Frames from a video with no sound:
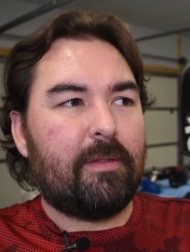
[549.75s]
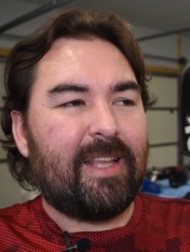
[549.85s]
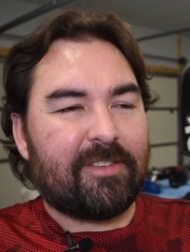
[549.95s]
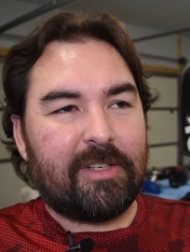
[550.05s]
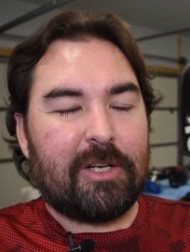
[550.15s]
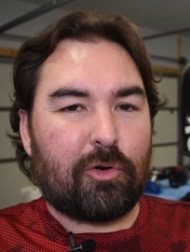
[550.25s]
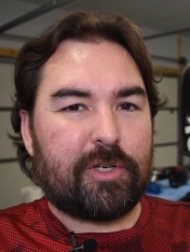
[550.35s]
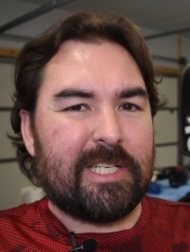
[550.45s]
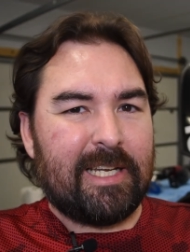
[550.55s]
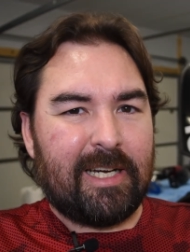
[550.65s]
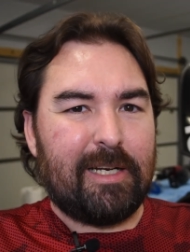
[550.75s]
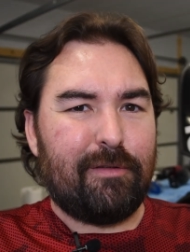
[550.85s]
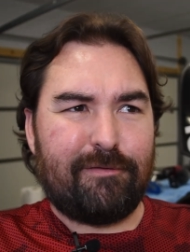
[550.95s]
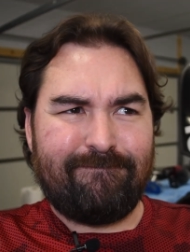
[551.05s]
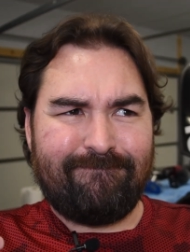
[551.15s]
that's an interesting kind
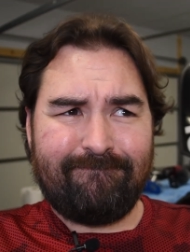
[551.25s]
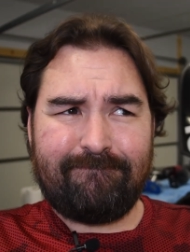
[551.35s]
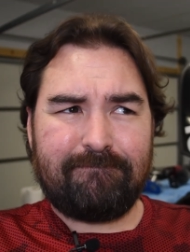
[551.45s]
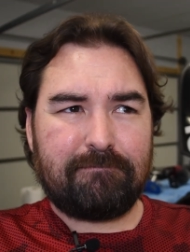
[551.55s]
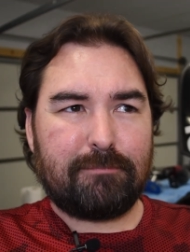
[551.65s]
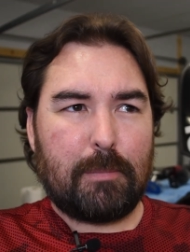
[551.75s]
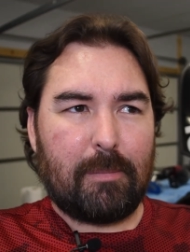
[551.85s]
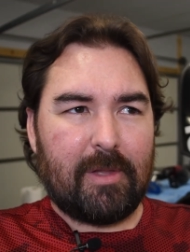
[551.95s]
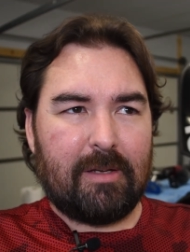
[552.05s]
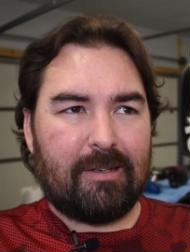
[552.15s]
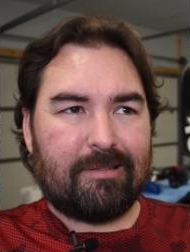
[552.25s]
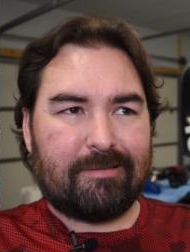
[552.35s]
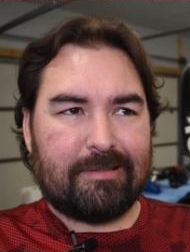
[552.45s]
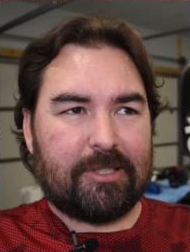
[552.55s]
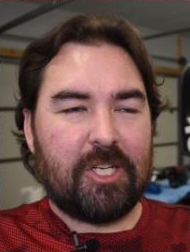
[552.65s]
of
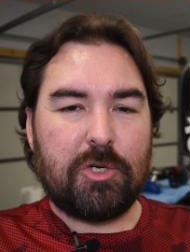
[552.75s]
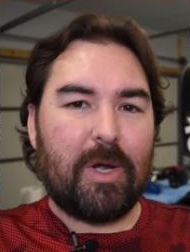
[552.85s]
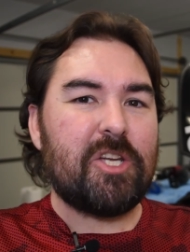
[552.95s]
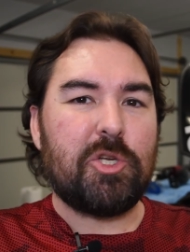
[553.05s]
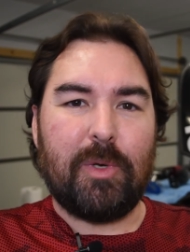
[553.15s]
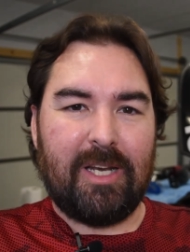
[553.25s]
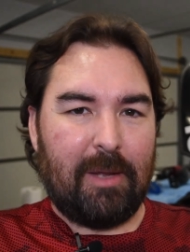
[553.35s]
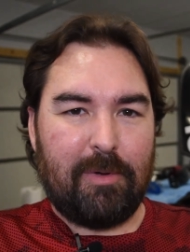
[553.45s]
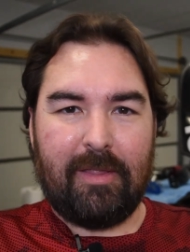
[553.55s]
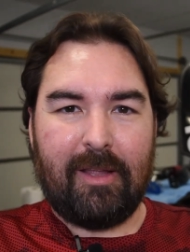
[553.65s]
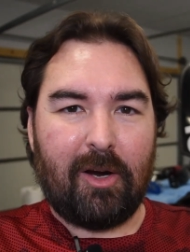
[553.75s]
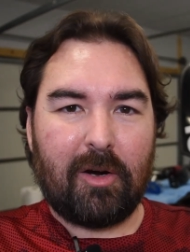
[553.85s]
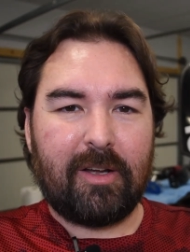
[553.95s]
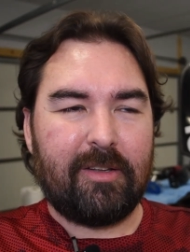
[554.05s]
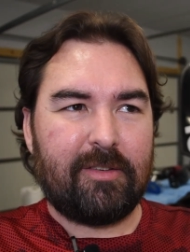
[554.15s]
situation you end up in there
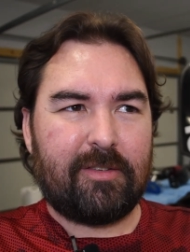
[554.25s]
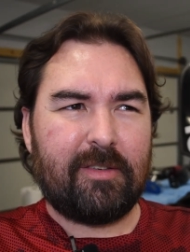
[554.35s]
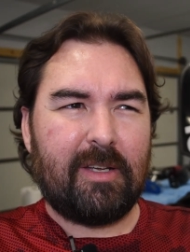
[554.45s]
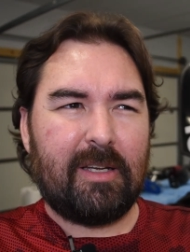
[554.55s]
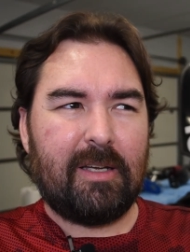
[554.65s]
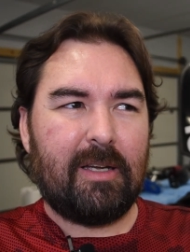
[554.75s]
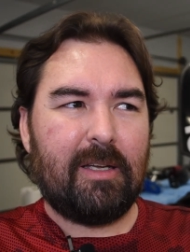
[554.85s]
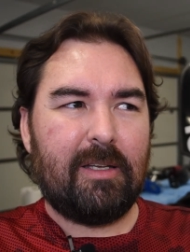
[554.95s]
because uh,